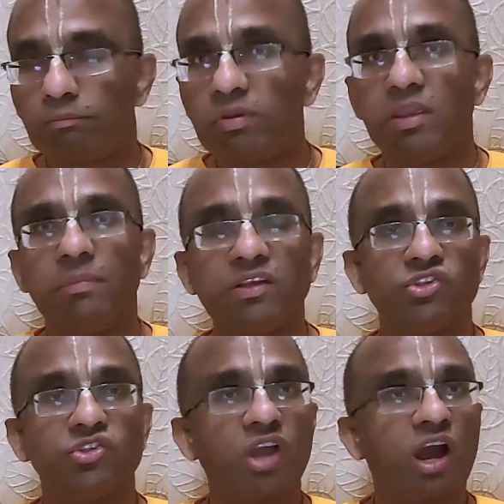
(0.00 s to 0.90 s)

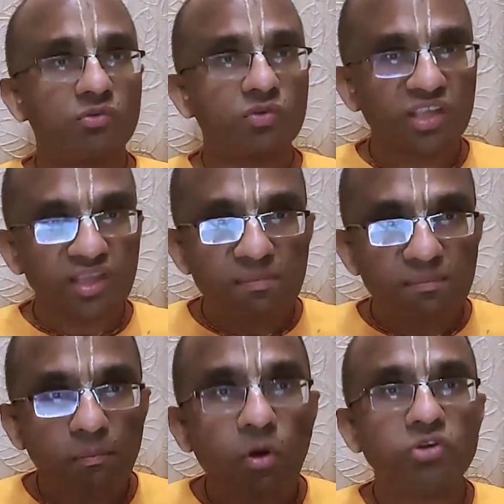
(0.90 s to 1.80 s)
Bhima's charge was
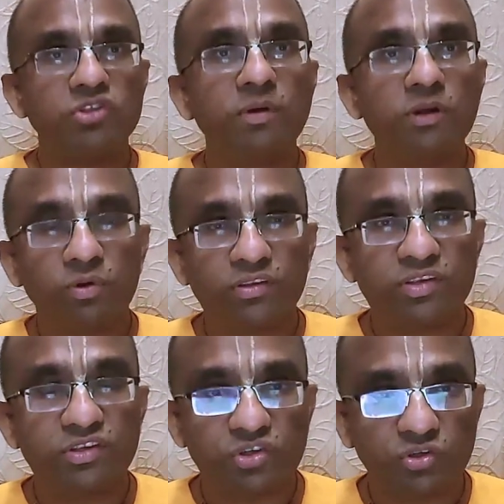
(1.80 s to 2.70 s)
impossible to
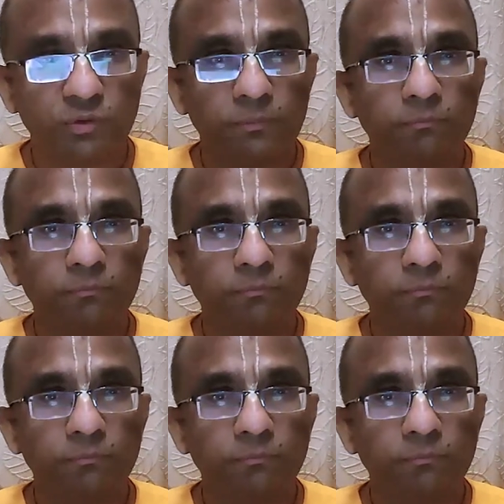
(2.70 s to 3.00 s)
resist.